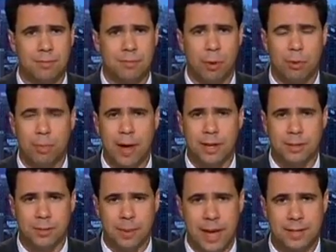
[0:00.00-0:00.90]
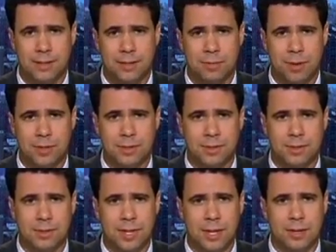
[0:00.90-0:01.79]
Both bodies will pass it. The president
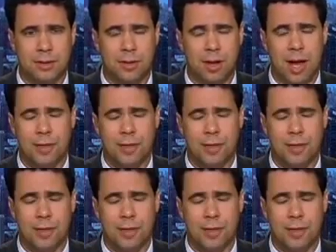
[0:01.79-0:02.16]
will sign into law.